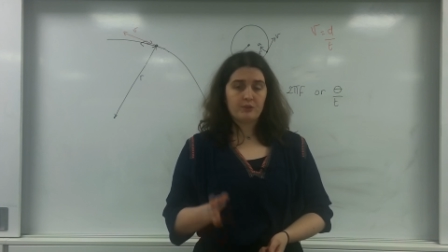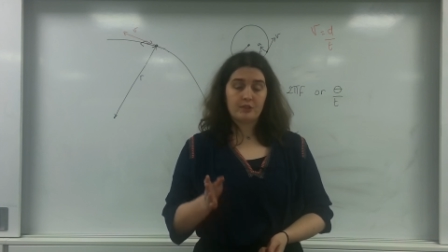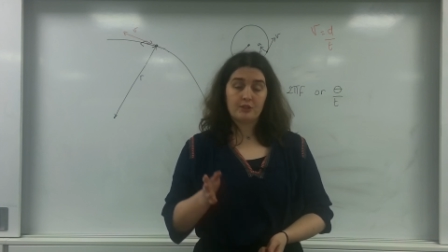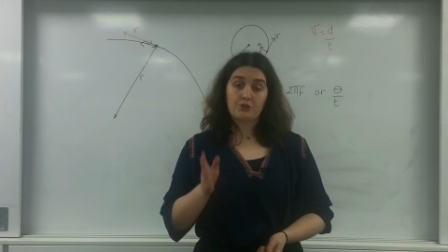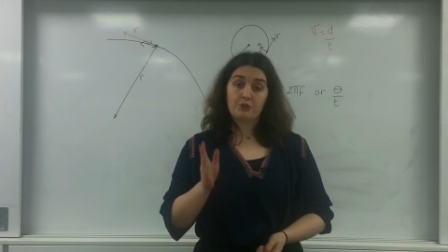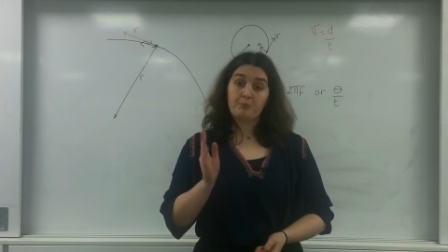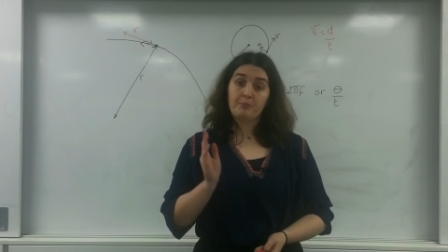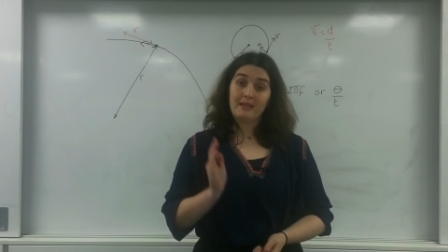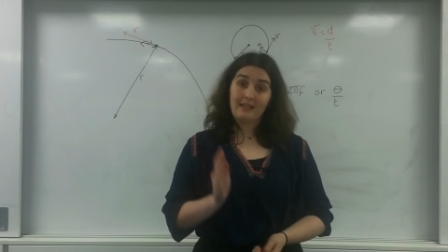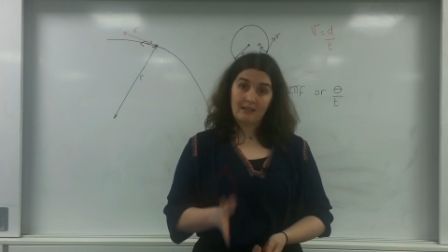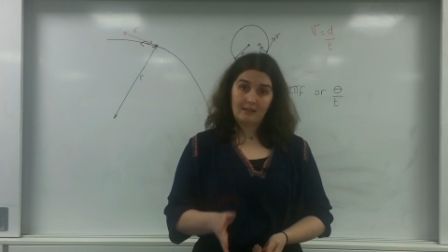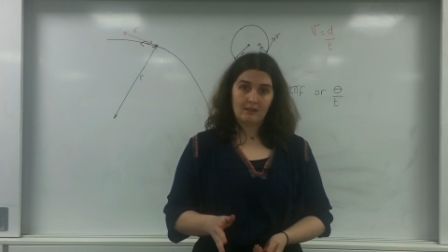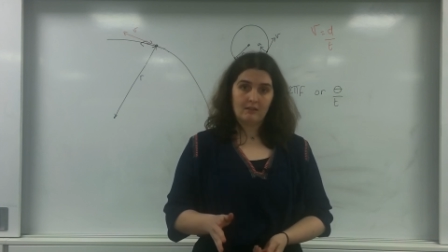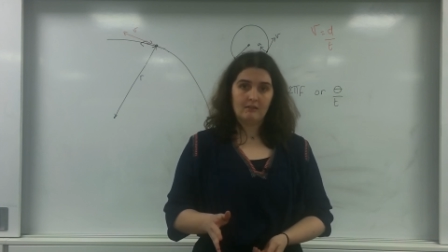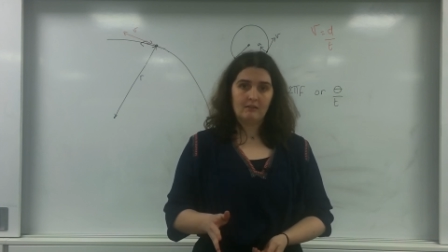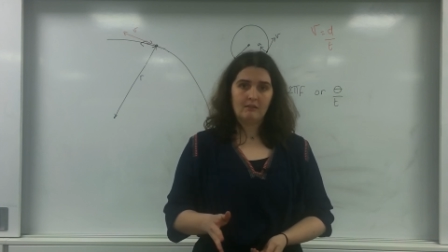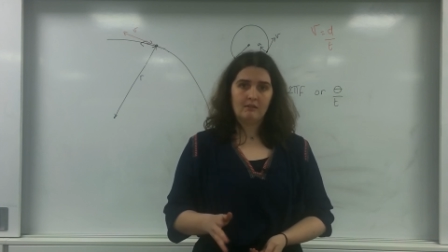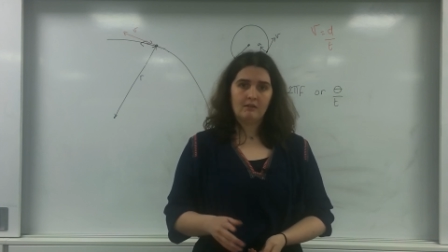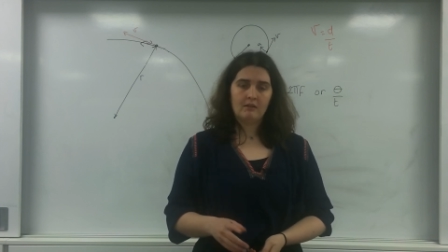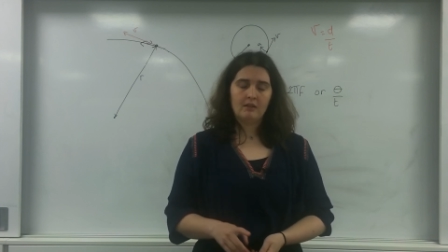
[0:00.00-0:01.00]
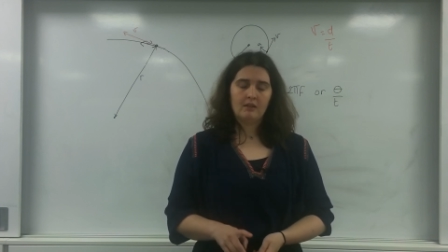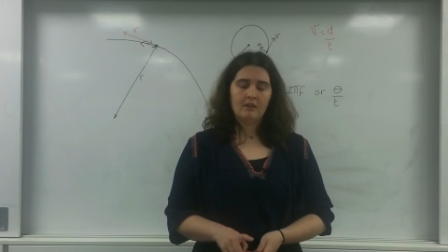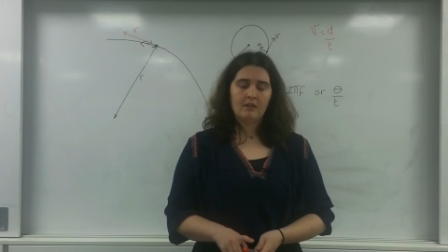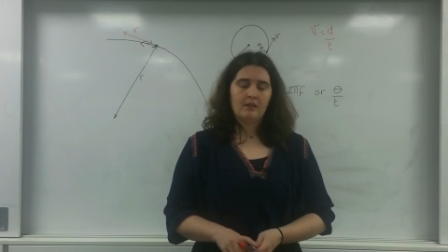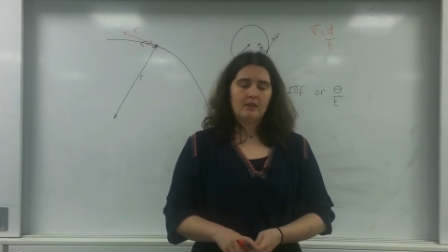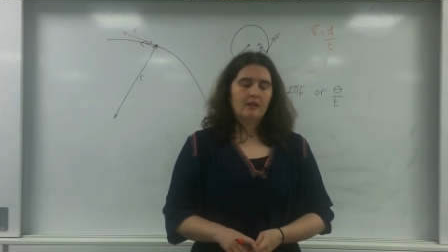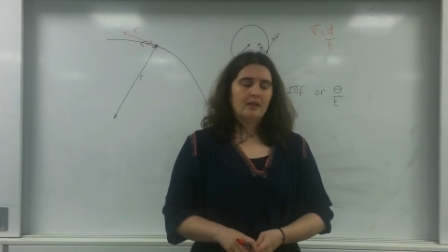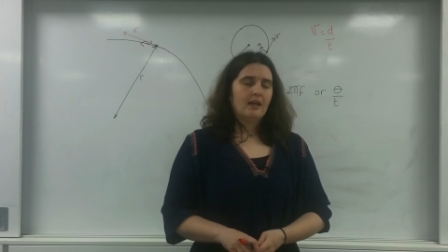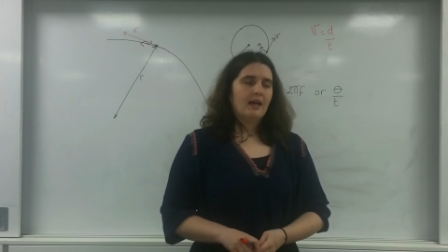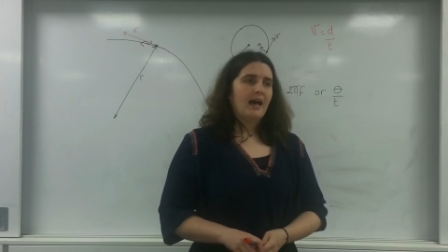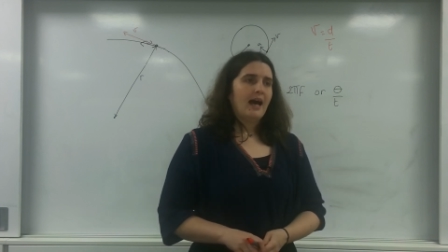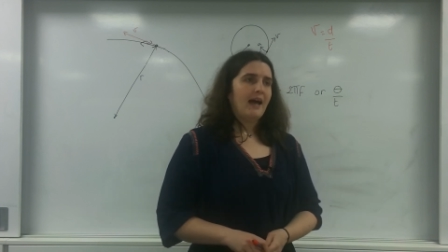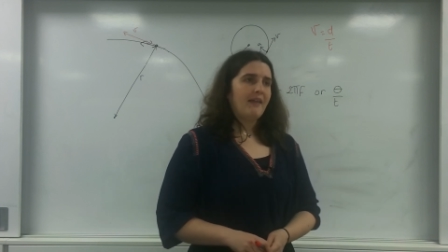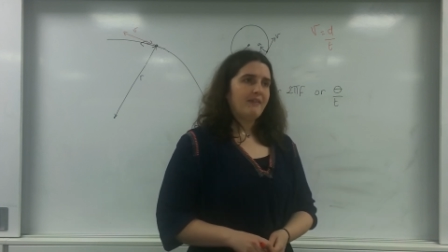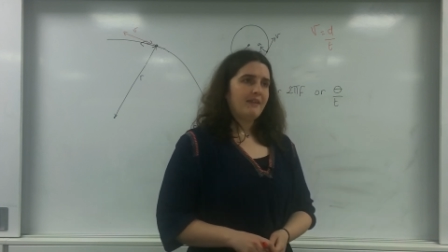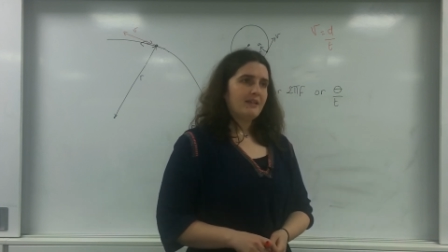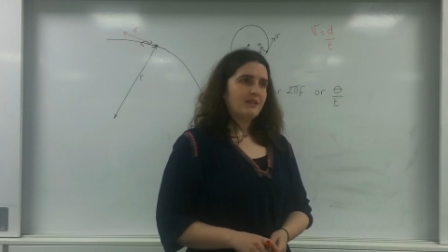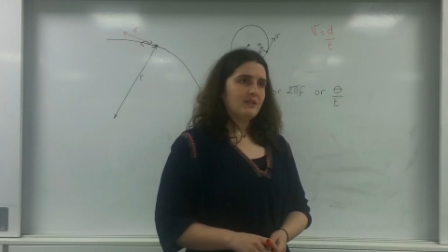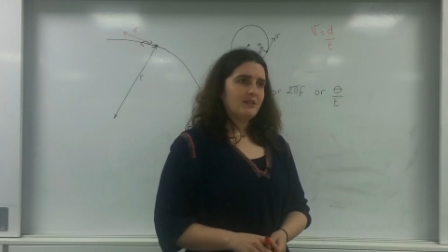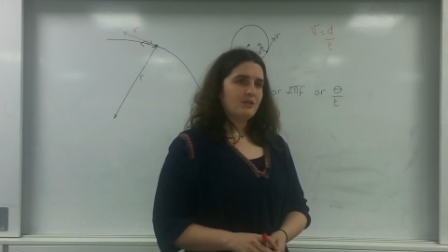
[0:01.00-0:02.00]
centripetal. And
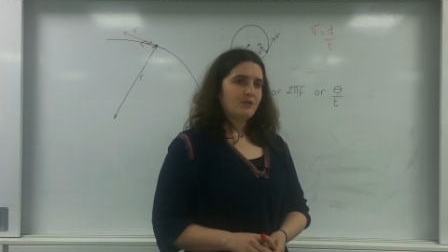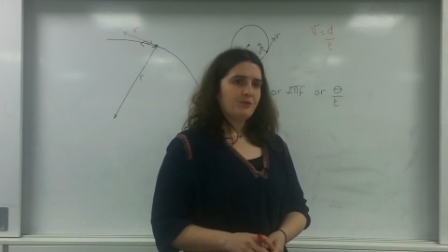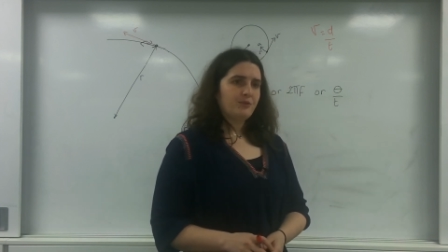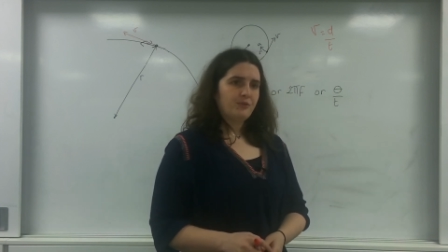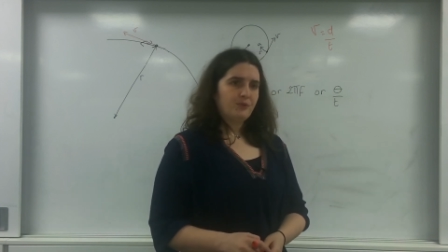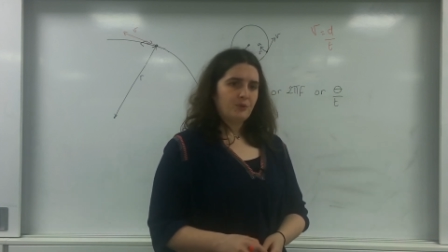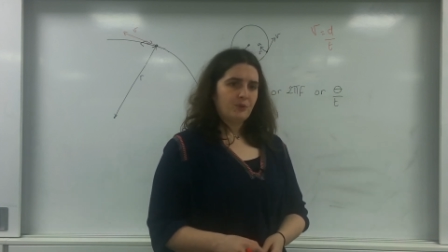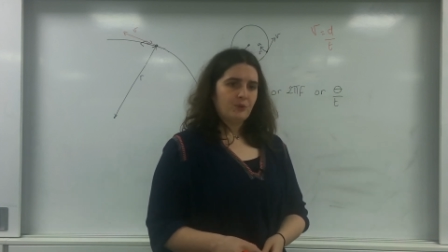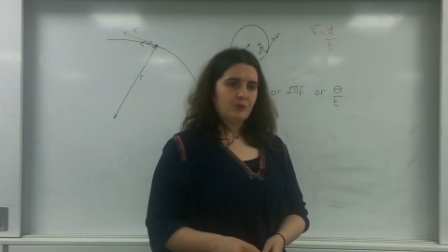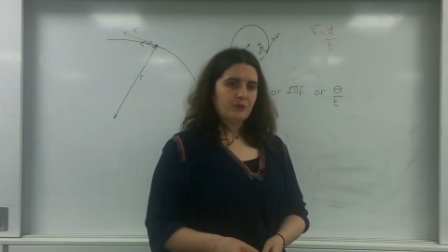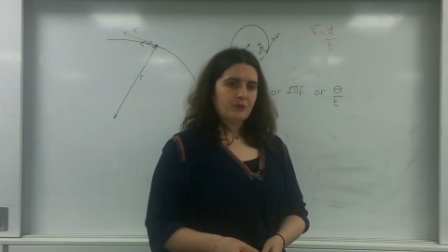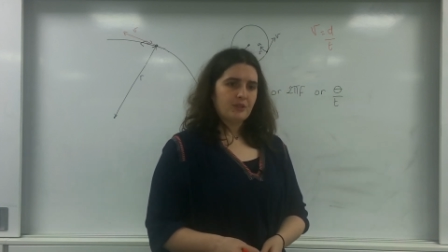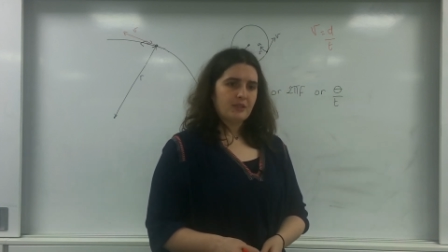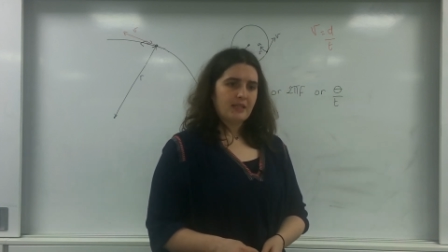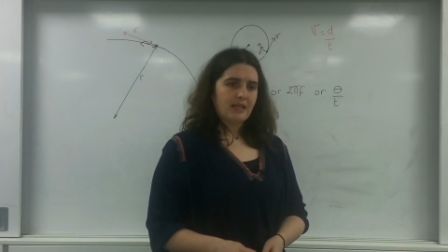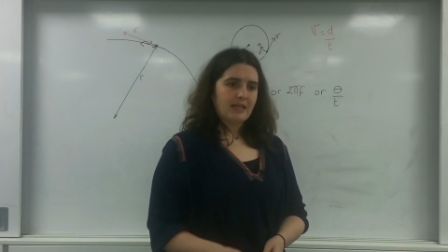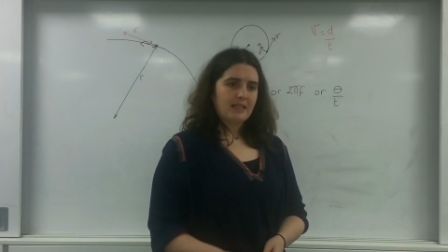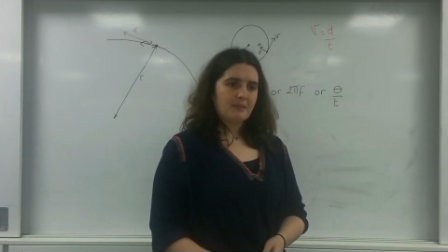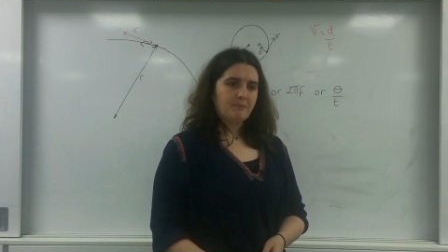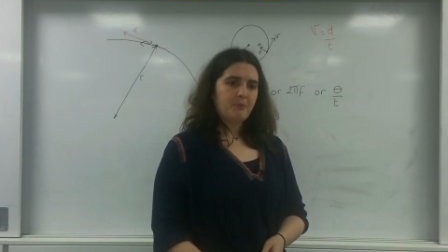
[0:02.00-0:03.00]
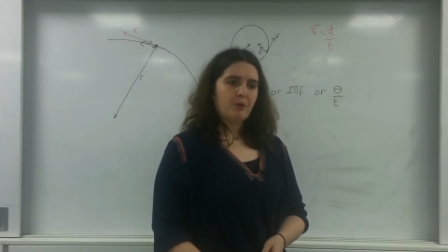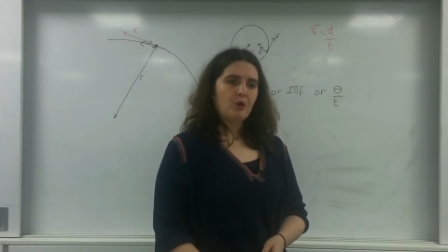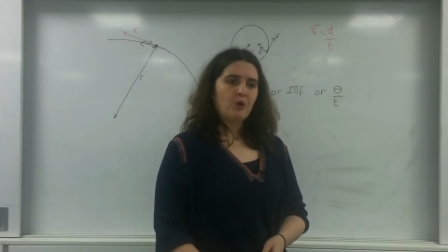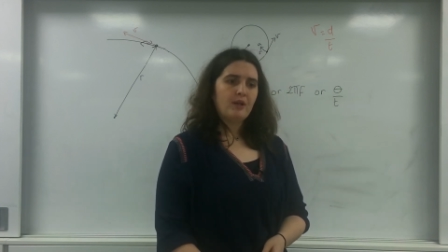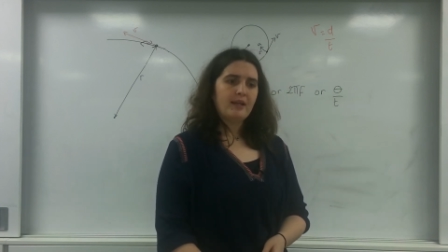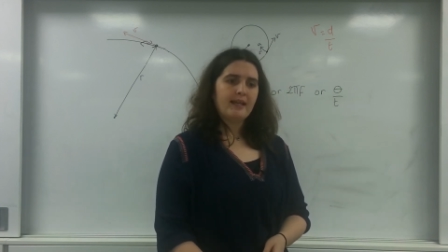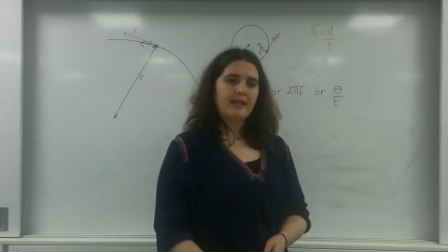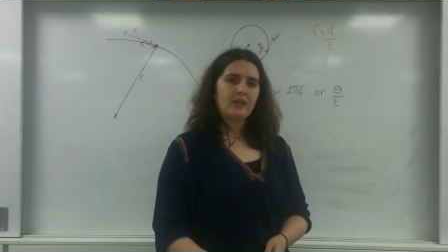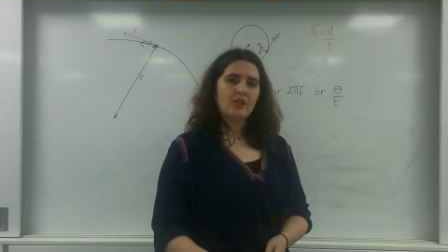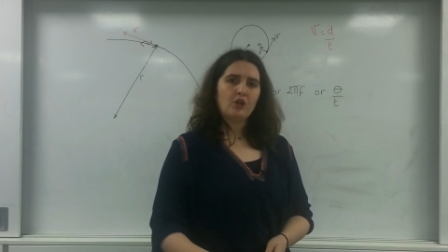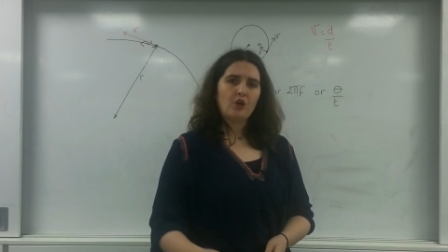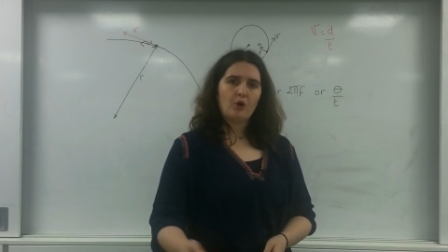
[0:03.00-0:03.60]
this is a force that is pulling an